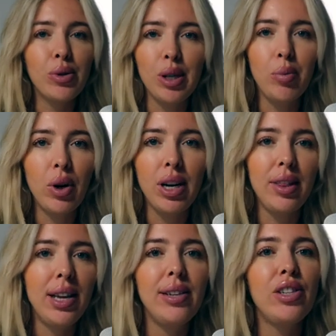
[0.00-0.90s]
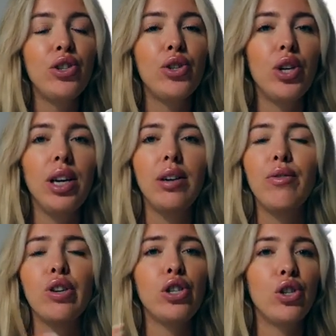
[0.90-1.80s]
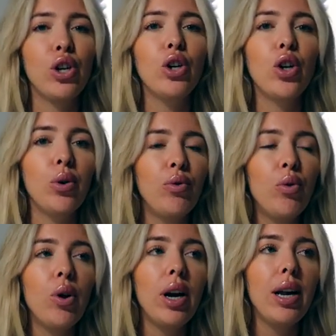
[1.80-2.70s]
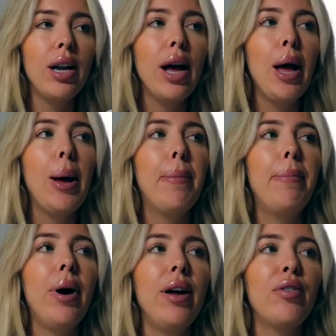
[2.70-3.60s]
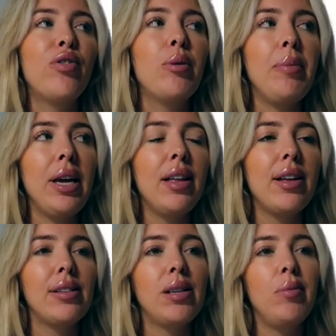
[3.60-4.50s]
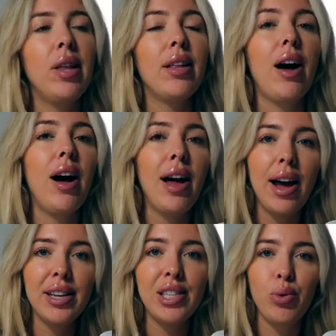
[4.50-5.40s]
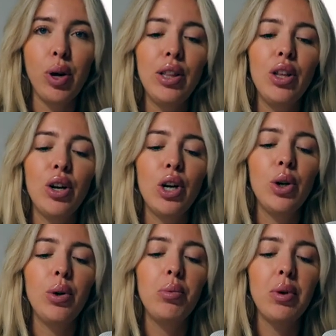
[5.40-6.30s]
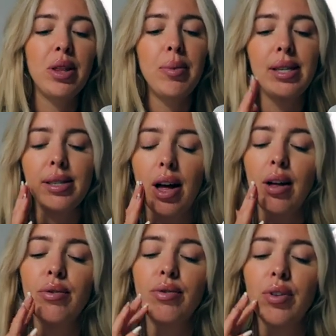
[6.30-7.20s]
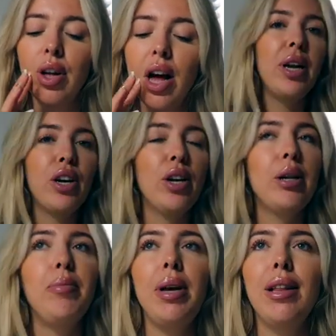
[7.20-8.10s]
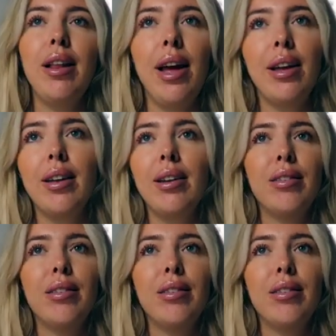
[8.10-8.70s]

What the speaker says: someone in the industry, for sure go for it. But for me, that's something that I had to unlearn with myself. But it could be like,